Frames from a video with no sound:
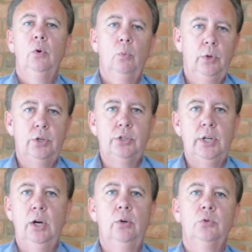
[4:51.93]
with the
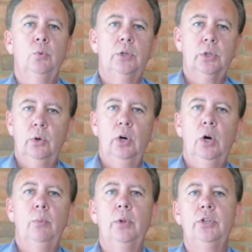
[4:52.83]
stones, what's going
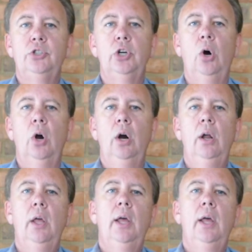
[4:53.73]
on with the jar,